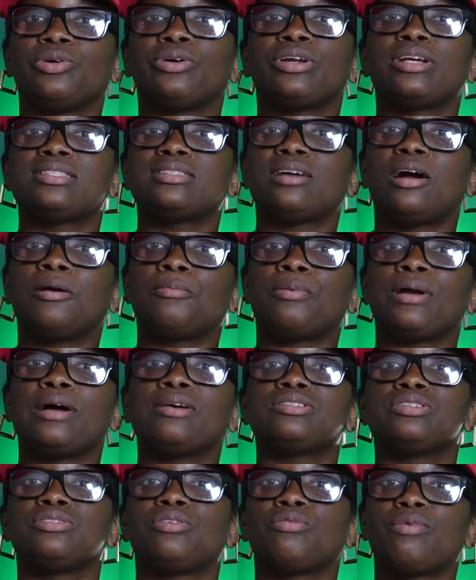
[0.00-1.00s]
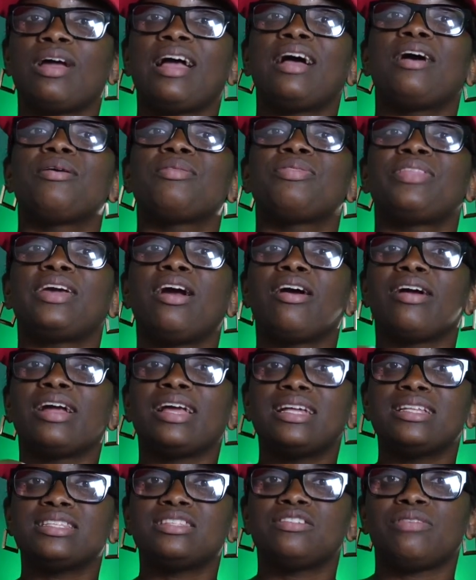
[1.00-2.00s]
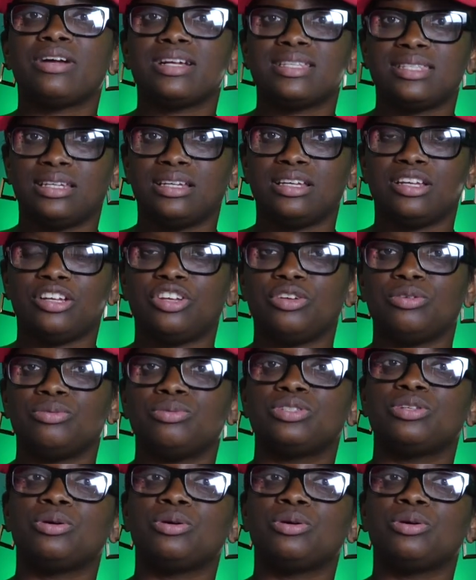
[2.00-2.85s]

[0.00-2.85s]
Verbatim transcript: or they start browsing around, they are interested in you.